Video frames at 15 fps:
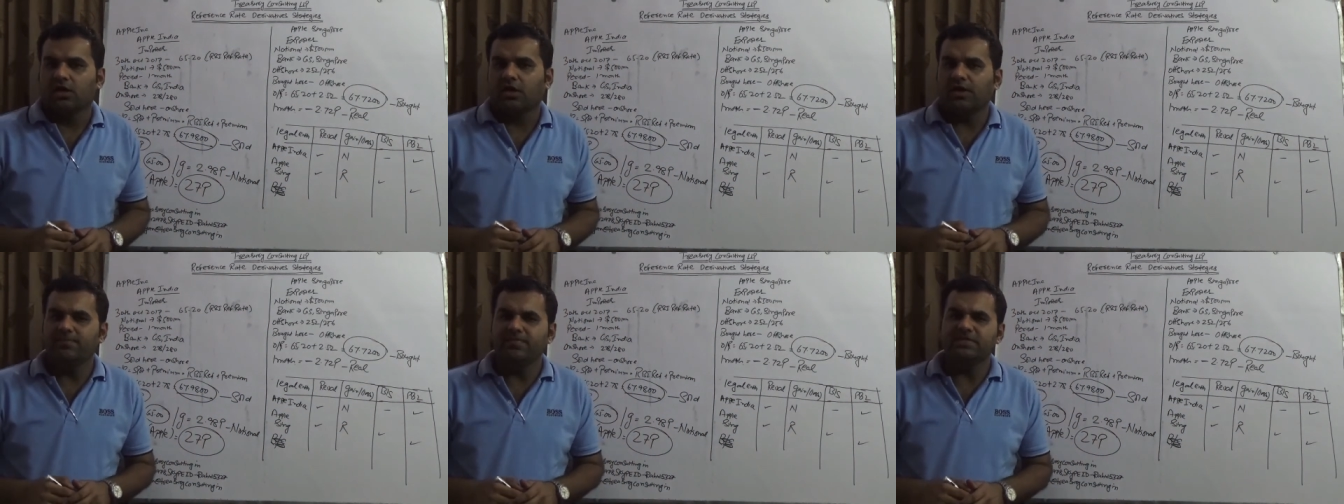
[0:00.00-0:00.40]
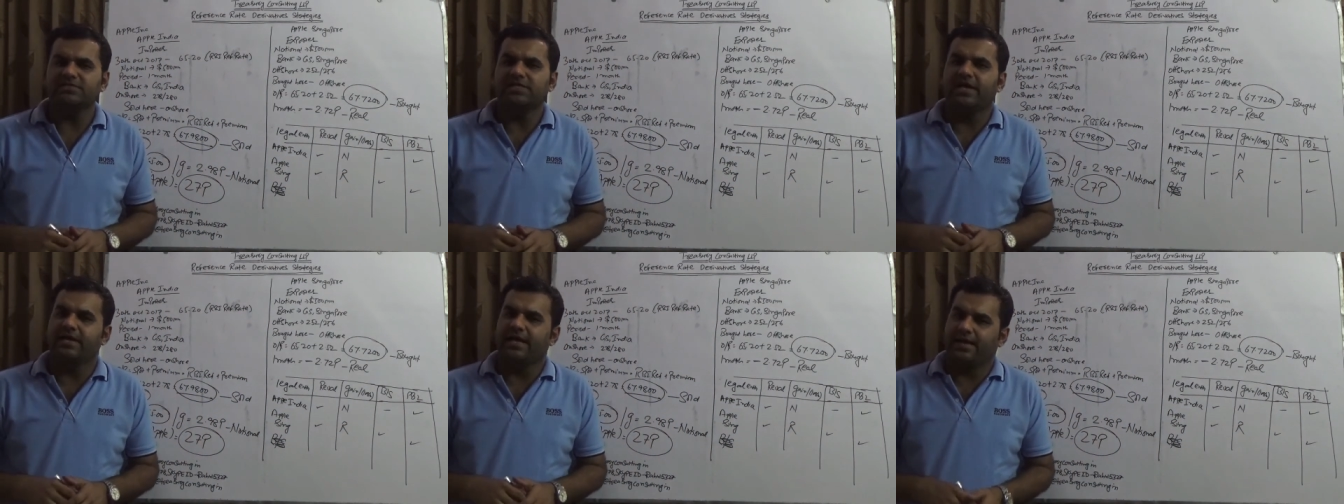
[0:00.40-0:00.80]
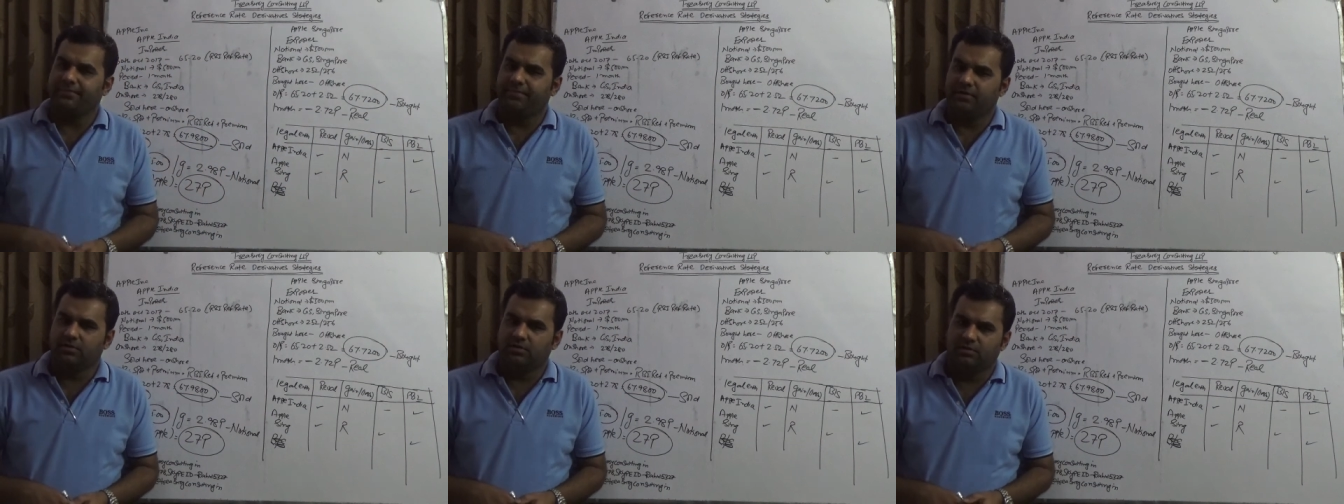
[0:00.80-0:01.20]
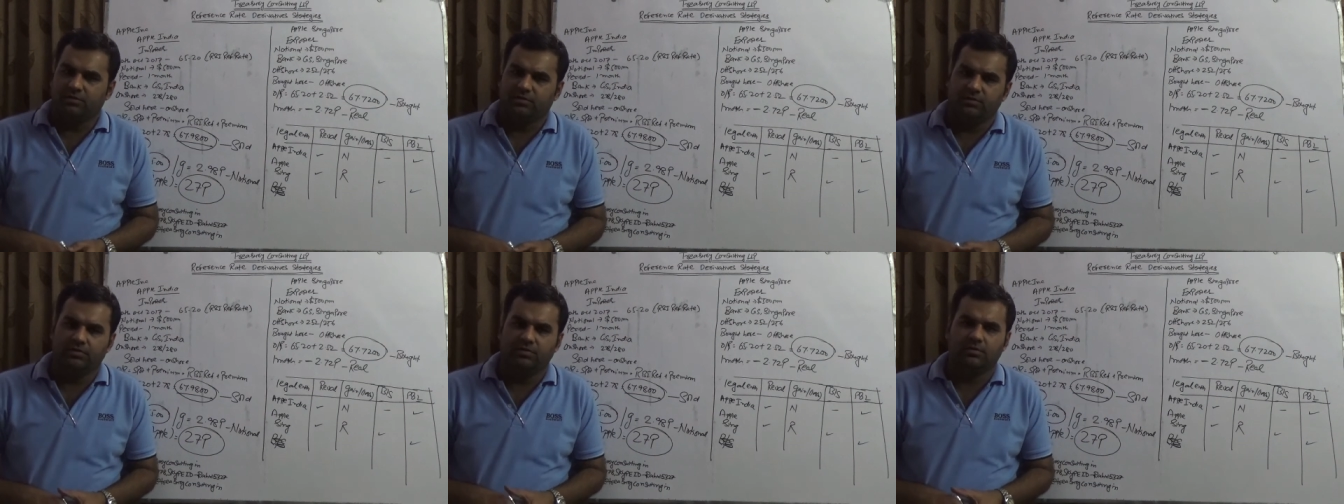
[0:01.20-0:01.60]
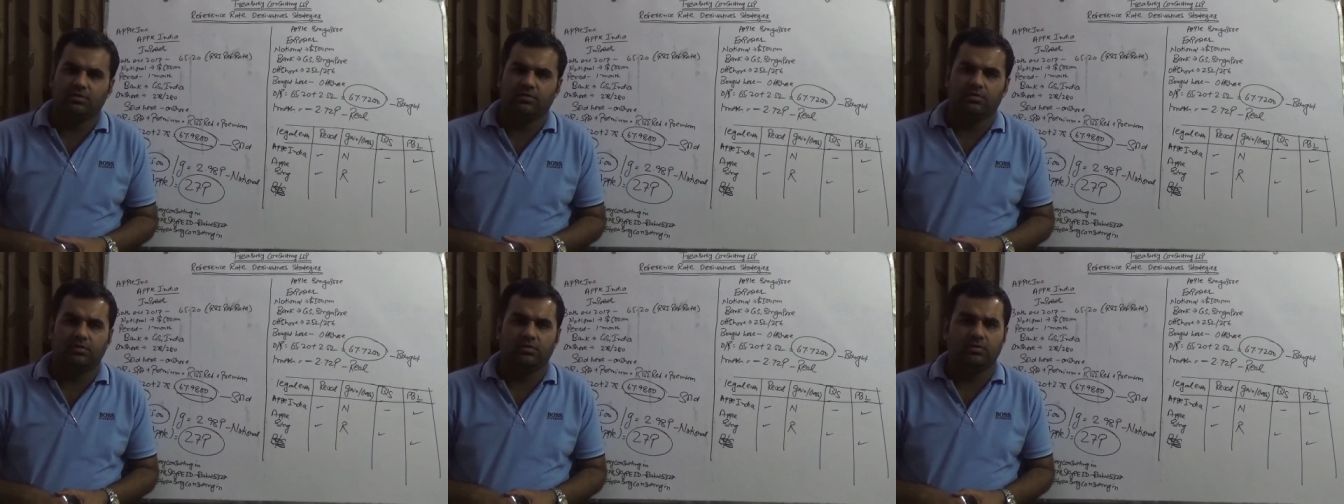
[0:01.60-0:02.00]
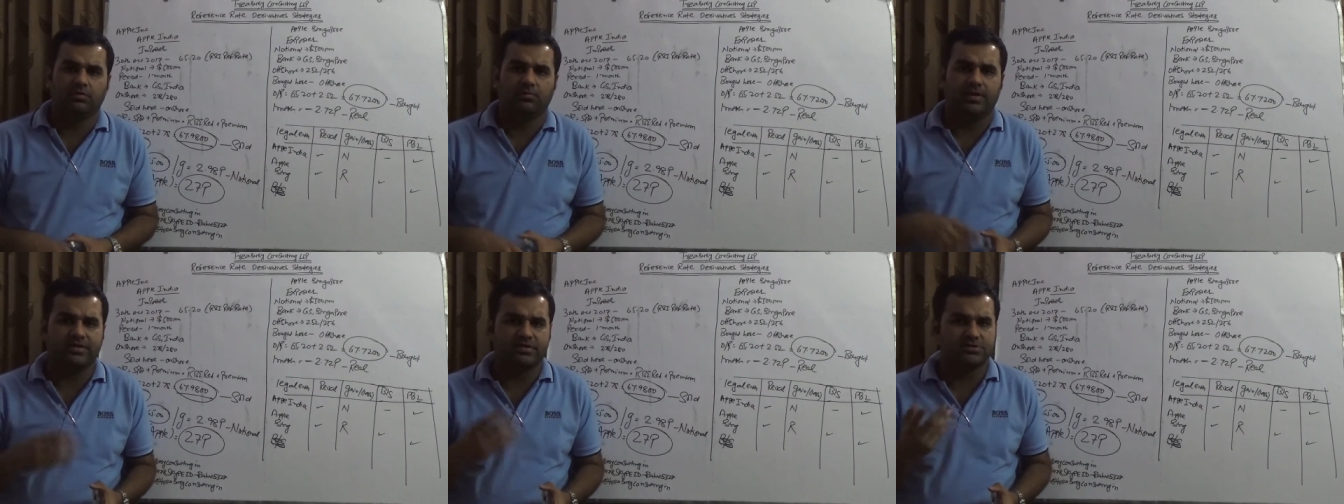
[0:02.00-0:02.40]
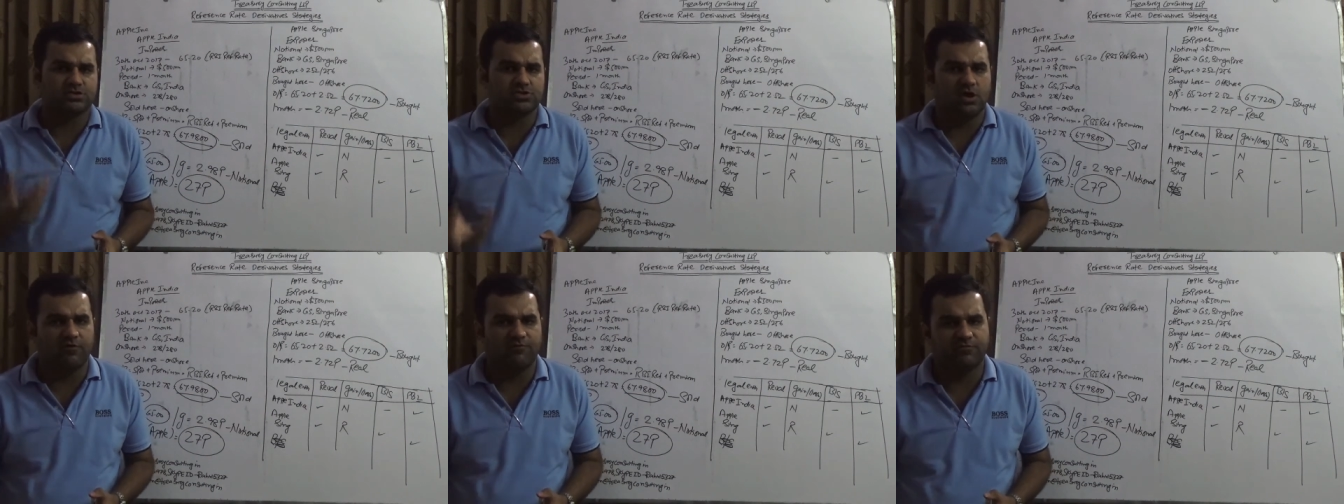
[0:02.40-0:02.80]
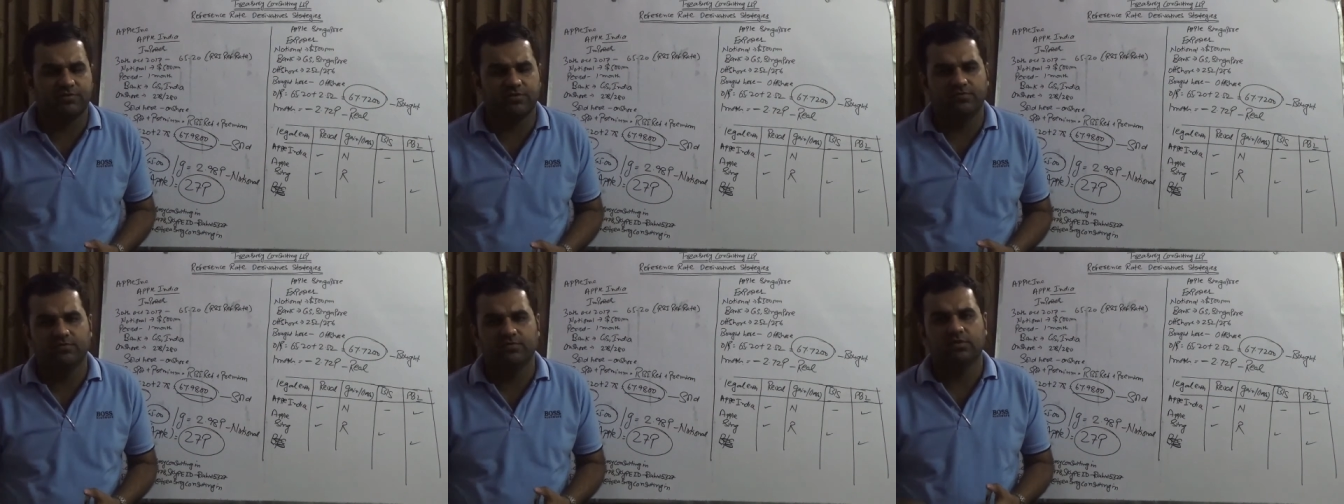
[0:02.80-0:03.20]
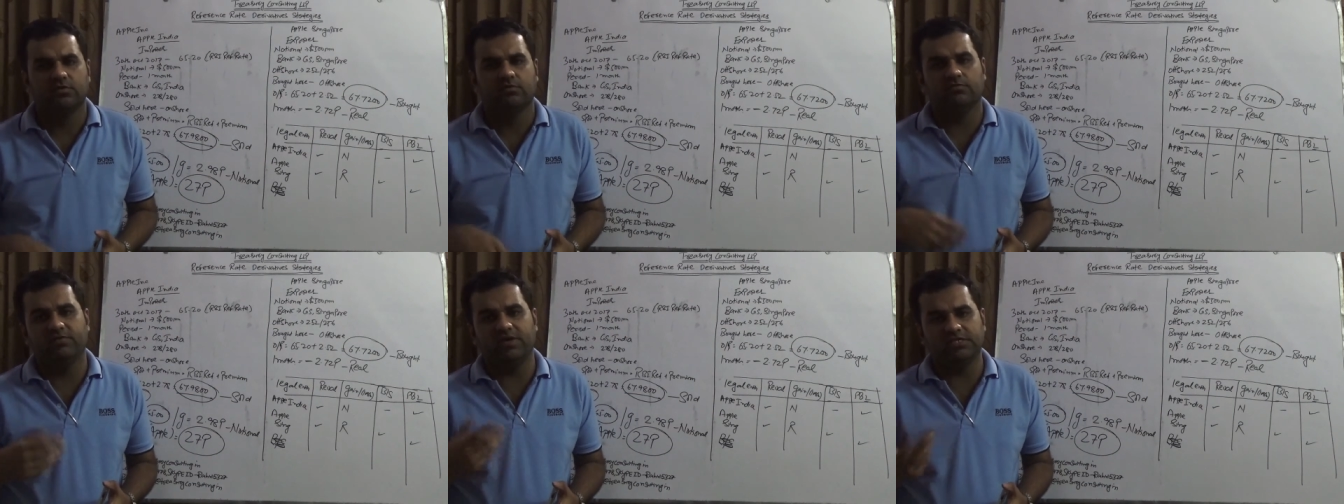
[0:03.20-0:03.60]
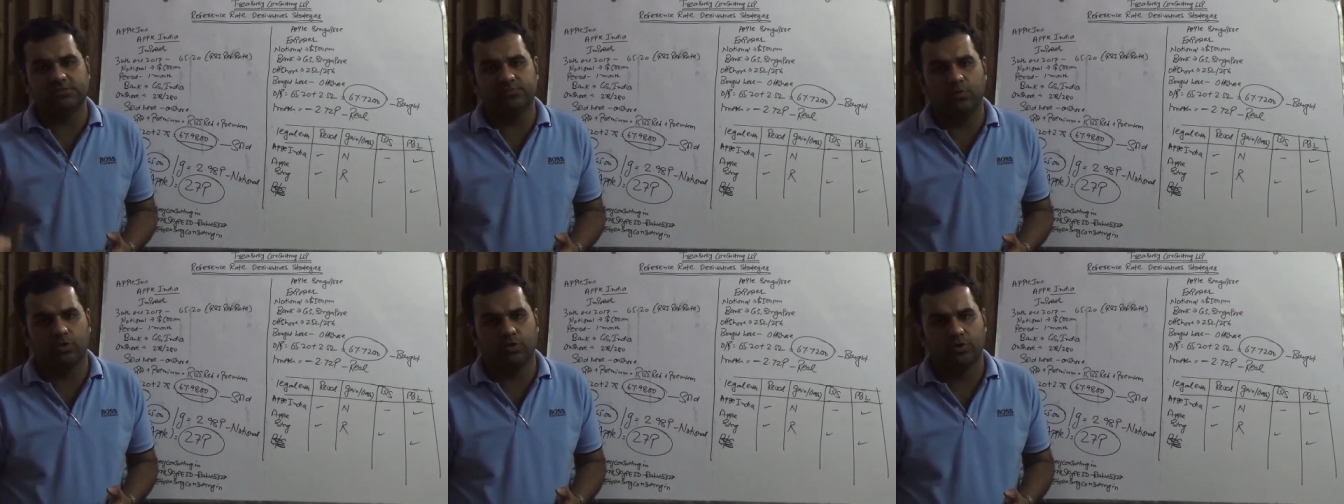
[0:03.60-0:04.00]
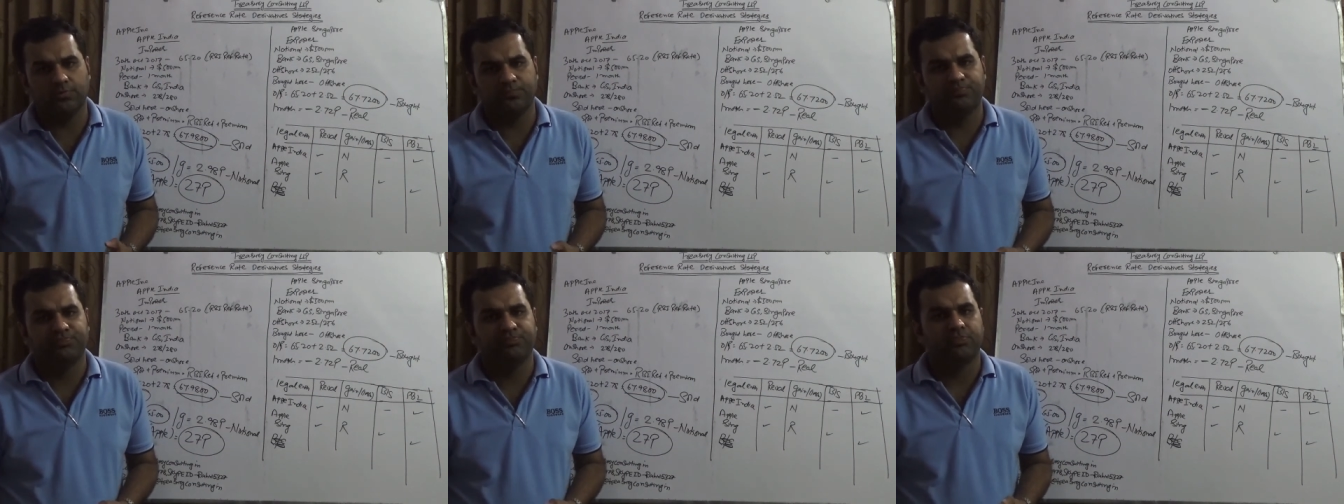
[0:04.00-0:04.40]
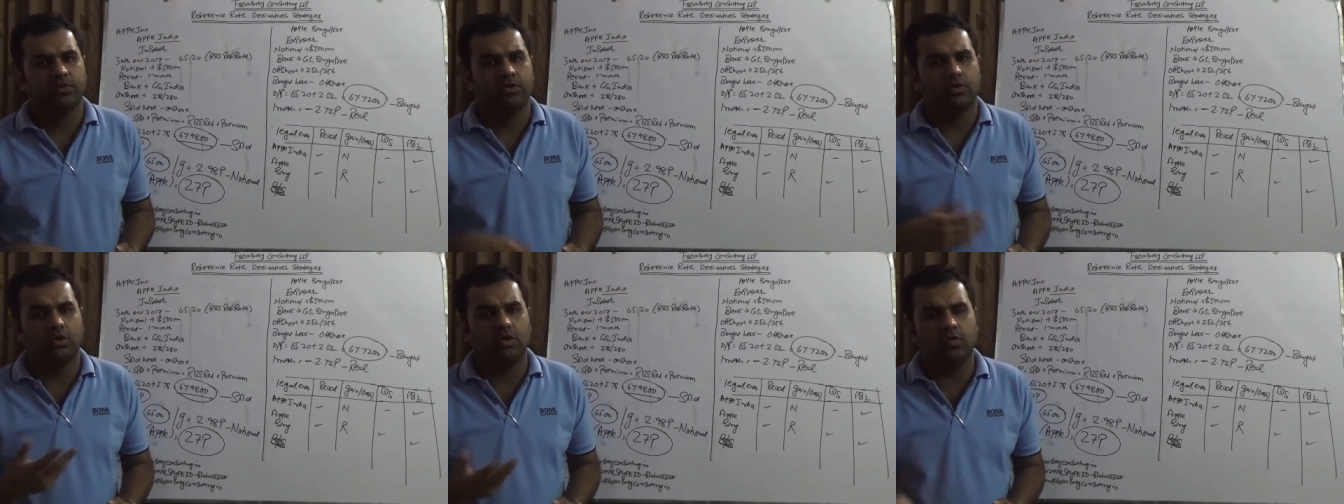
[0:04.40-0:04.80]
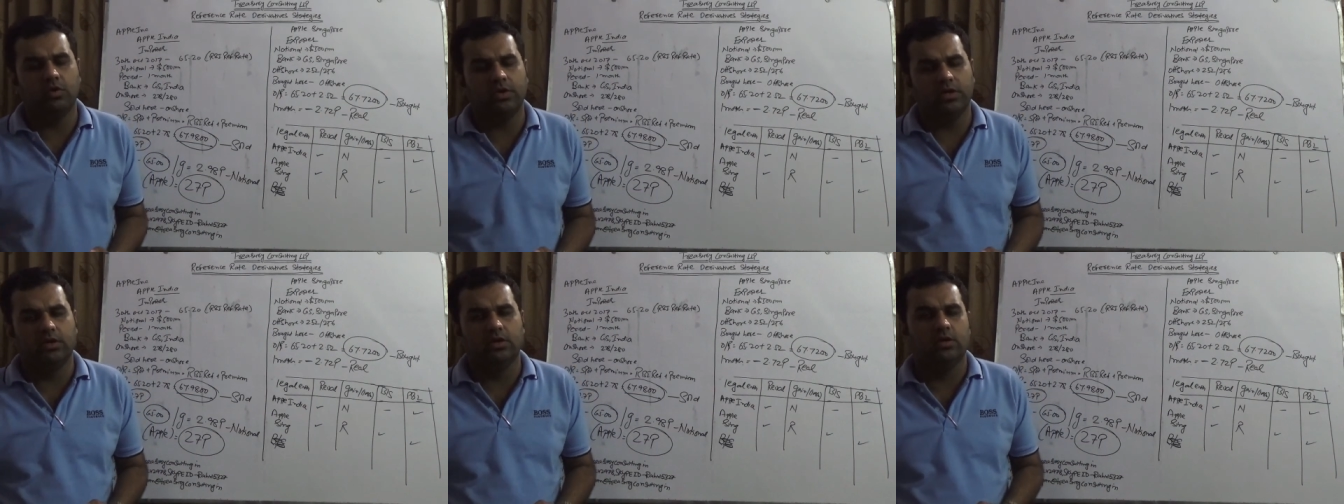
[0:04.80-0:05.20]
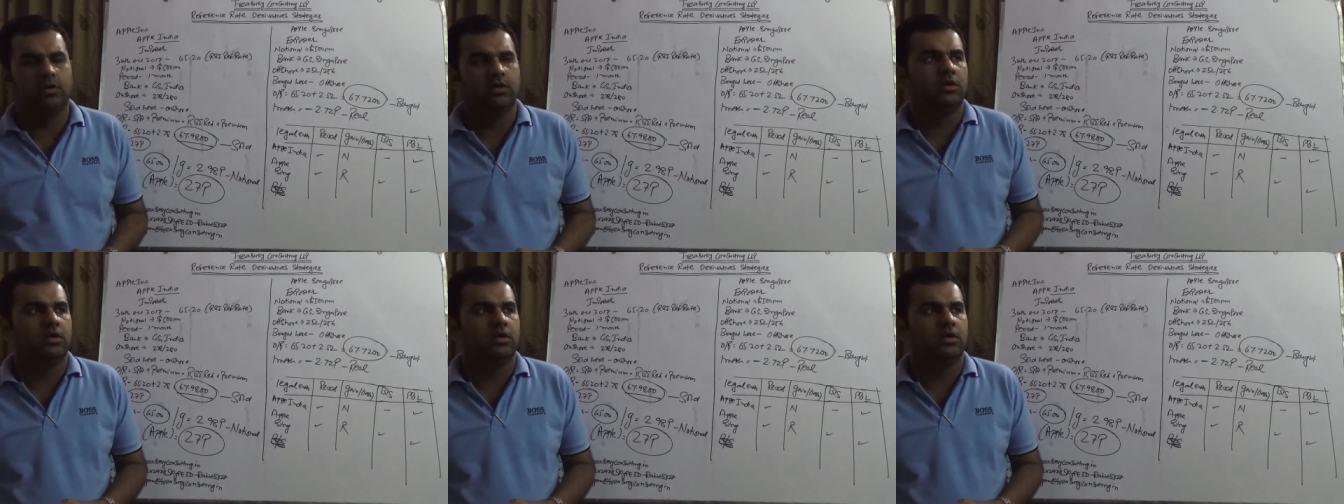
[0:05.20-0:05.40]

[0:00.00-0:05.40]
Companies like Apple, Microsoft, Facebook, Google,